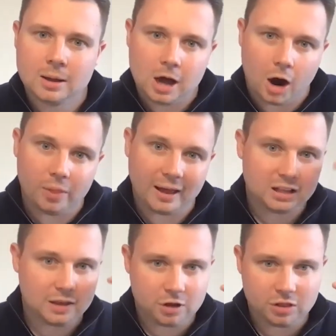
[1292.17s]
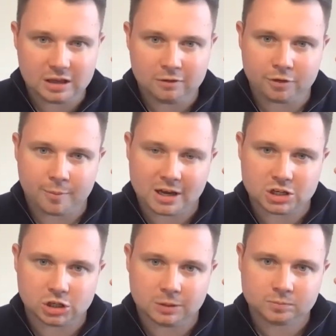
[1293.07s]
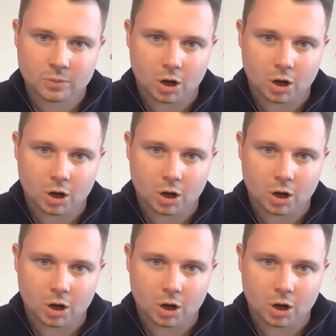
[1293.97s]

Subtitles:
I'll then give you the information.